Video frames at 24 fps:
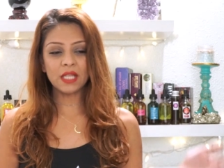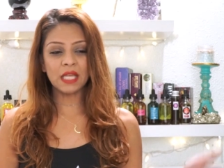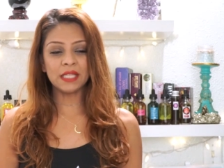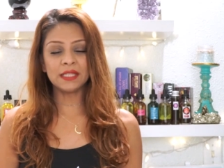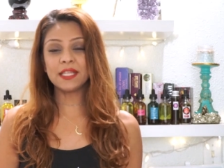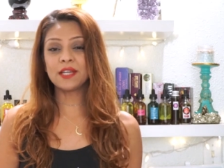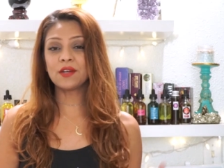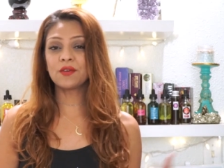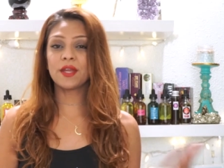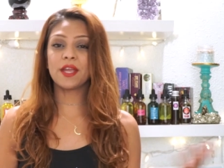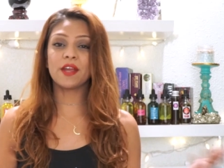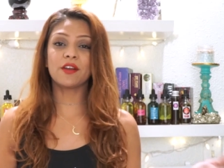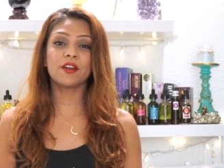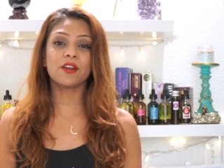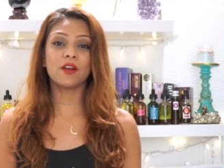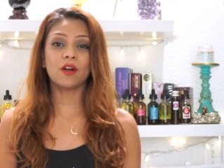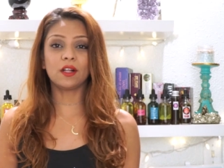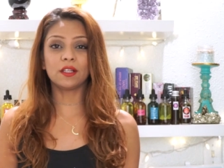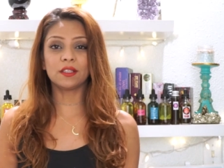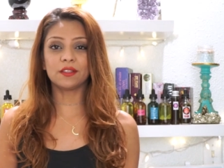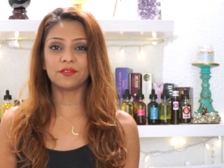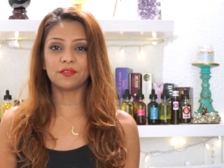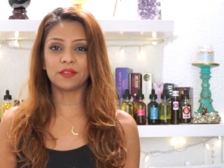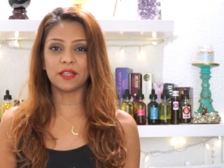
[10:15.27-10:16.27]
they don't carry
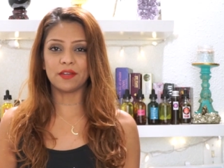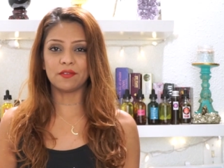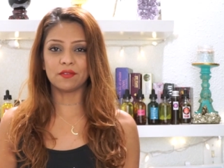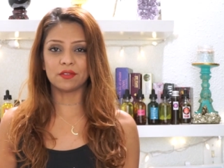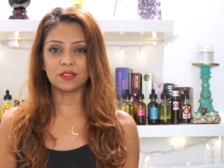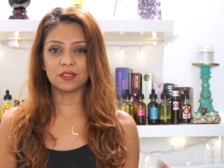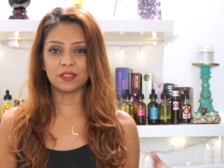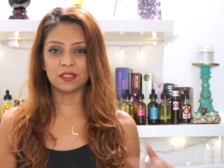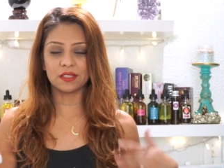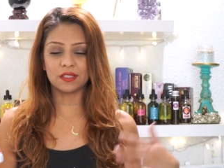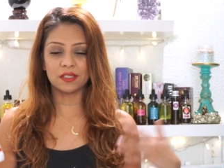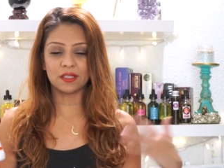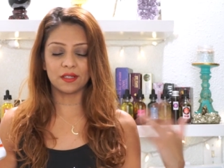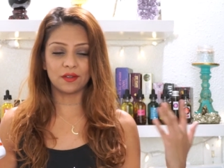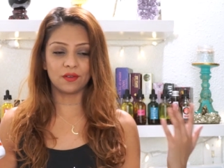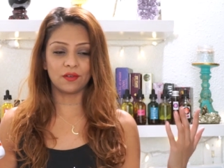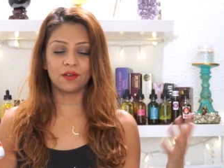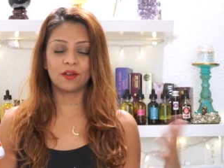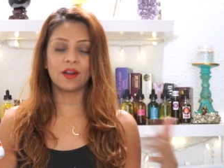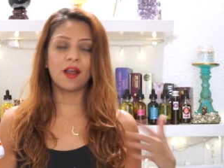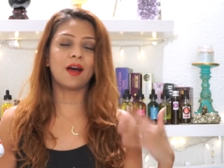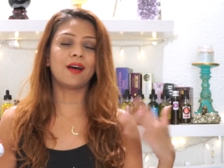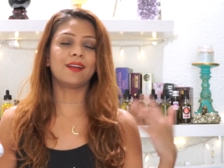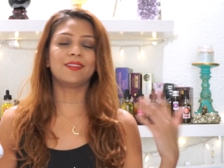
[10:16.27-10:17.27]
all the flavors,
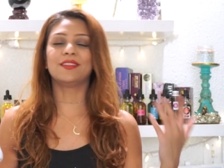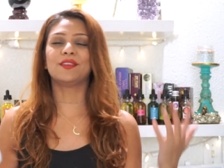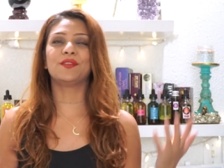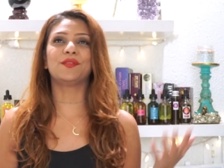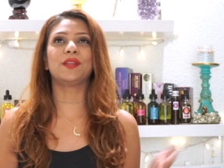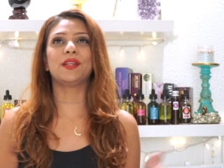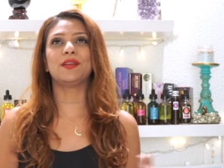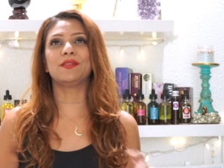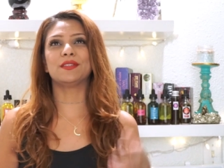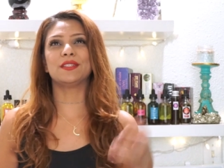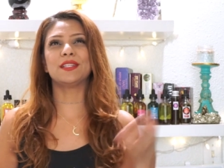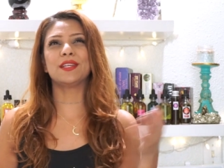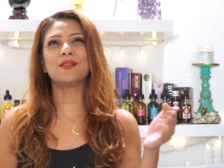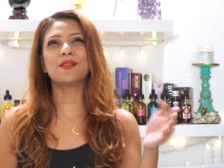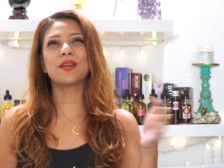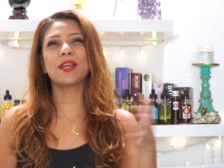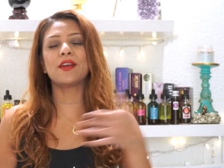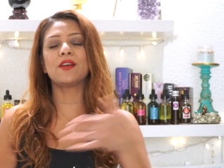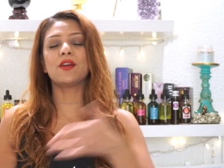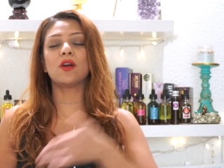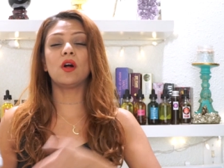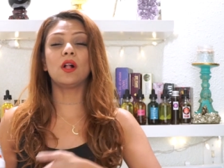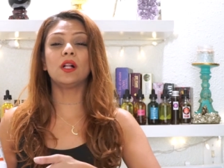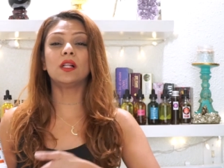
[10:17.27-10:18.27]
or not the flavors, they don't
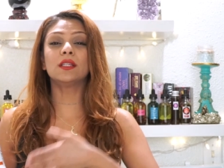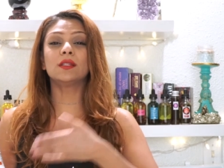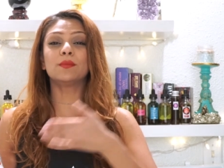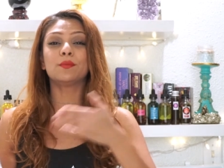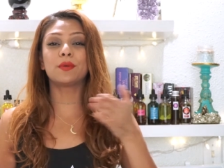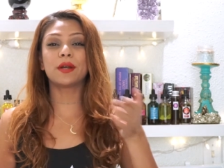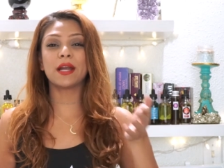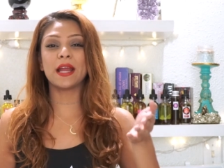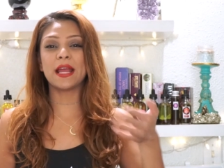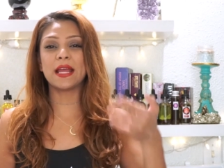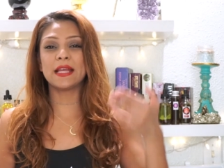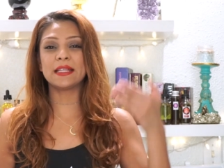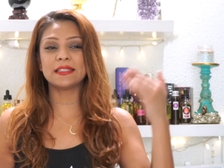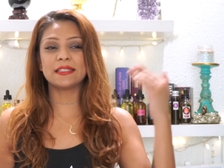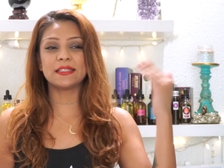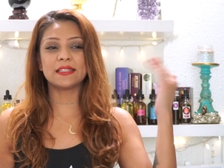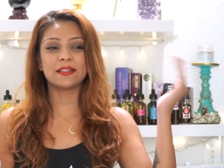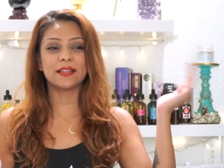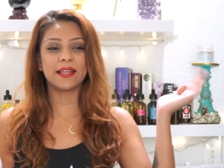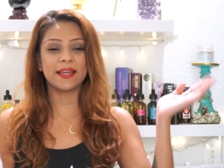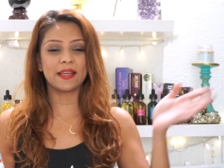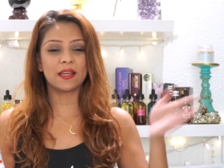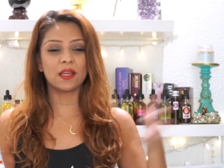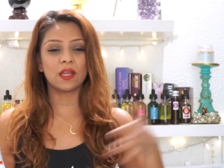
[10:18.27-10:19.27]
carry all the brands,
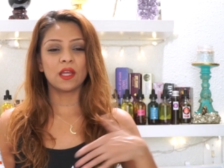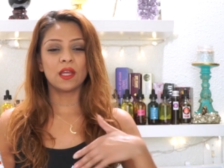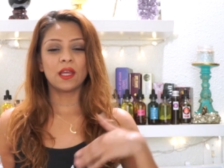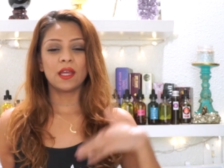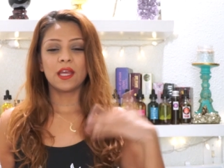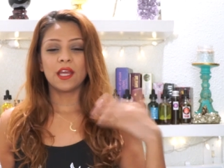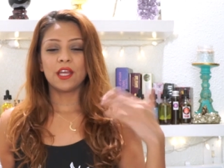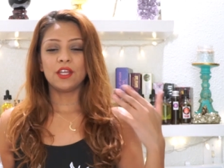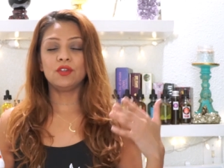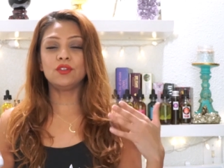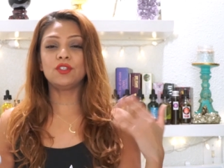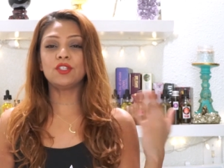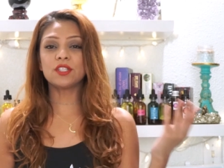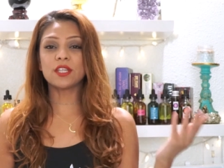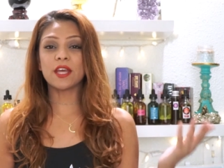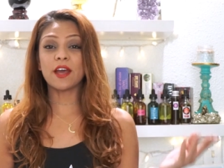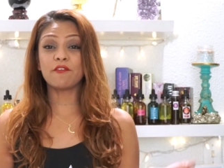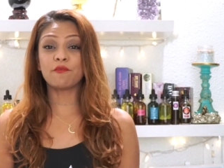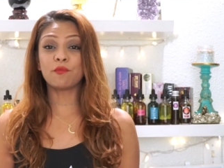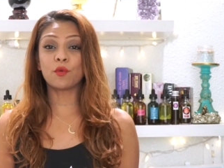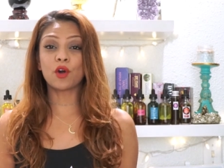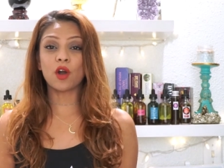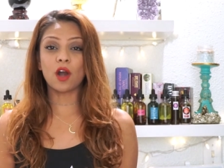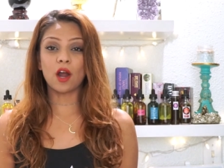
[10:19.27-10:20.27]
and like, you just
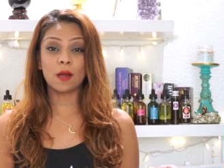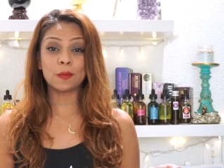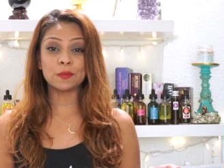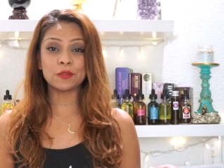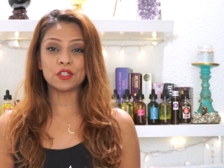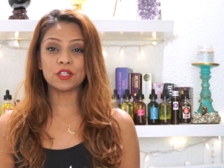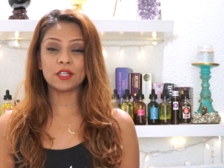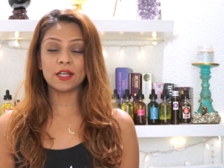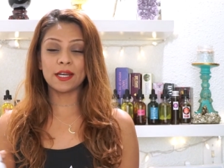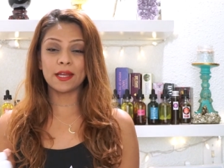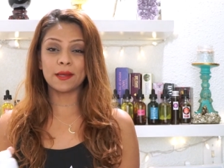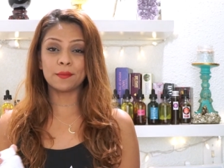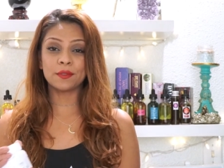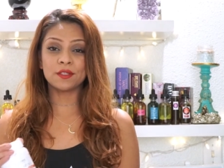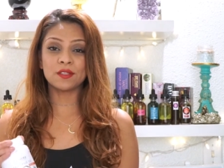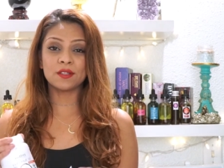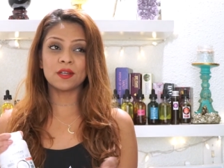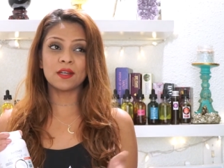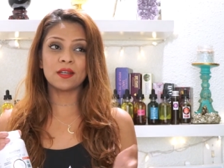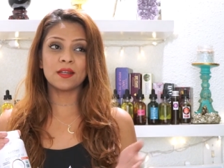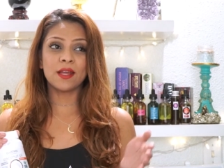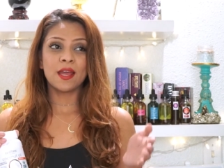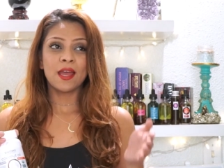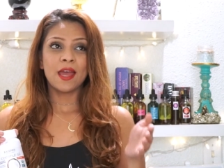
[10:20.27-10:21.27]
have more option on
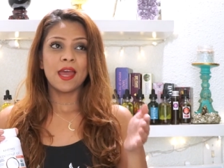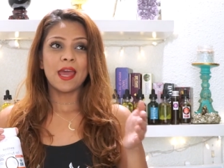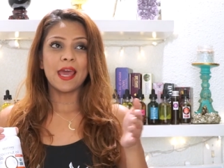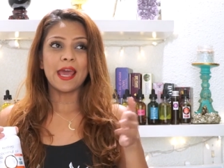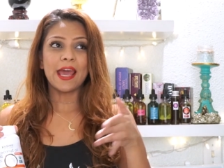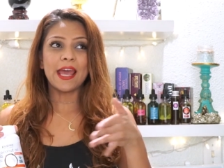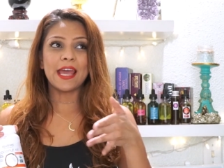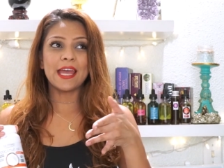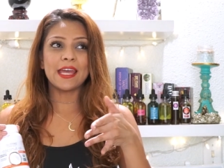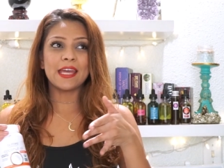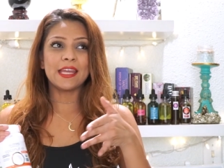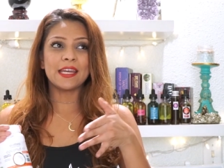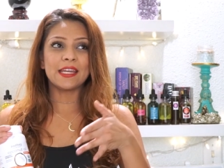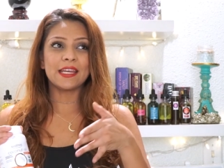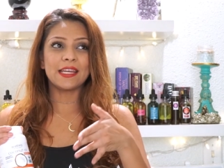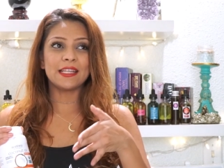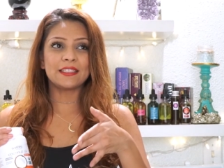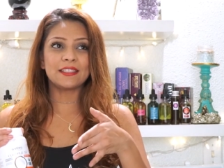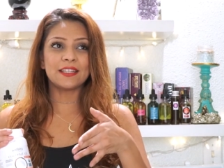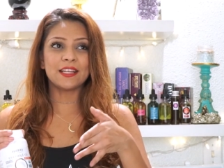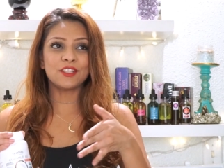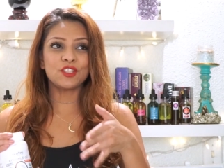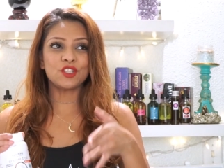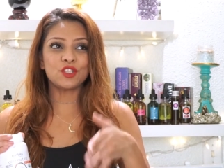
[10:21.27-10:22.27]
Amazon. And
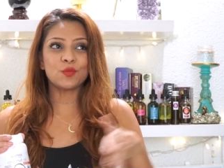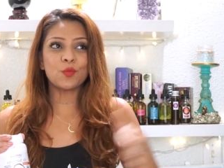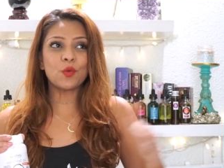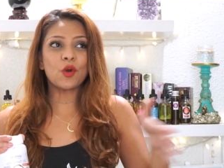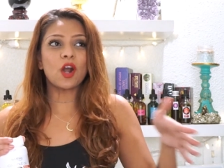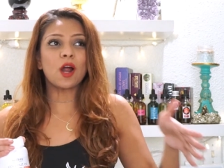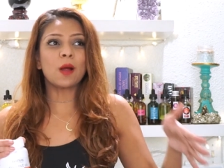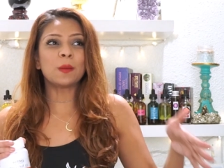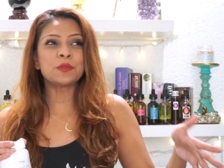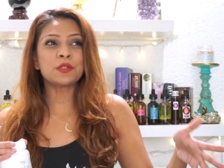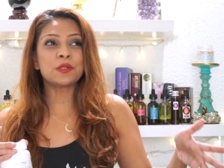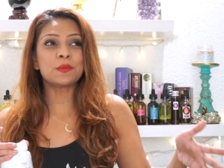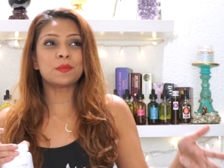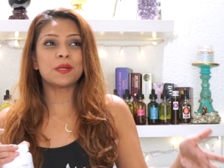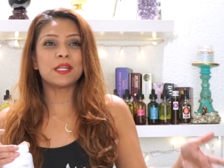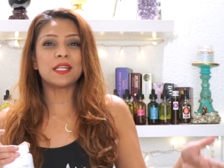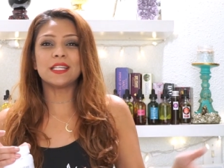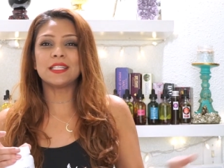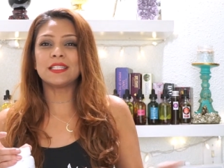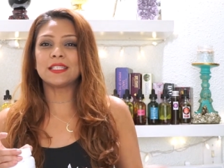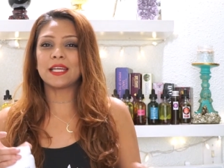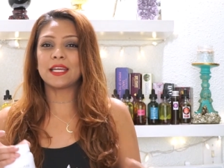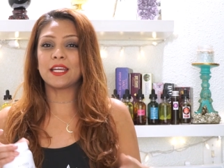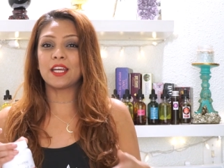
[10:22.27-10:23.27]
it's not just more option, but
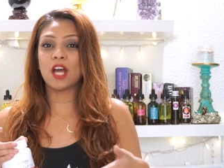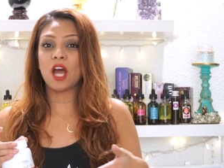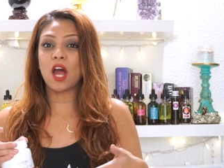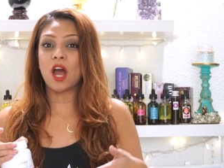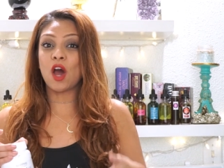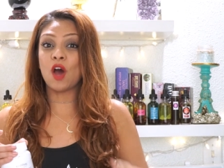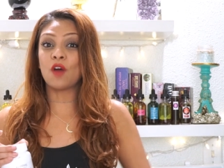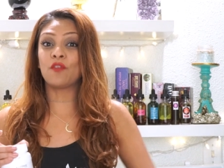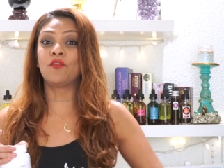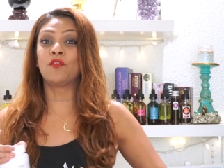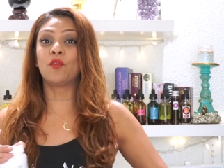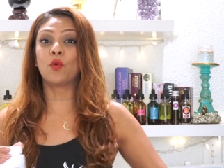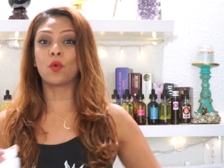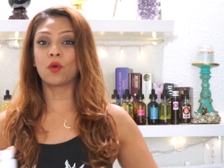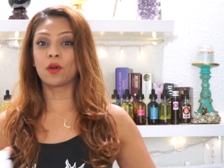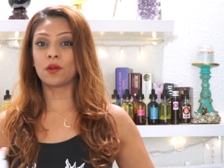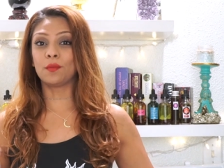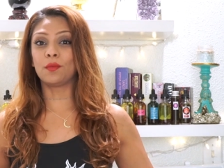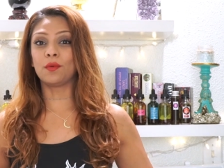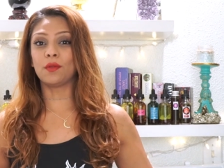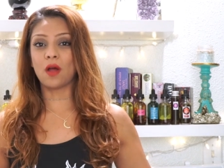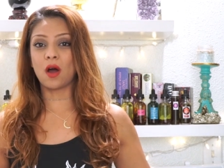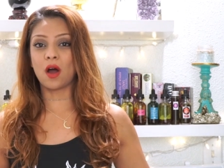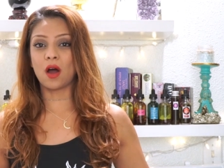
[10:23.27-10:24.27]
it's like
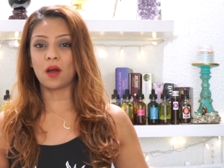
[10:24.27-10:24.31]
affordable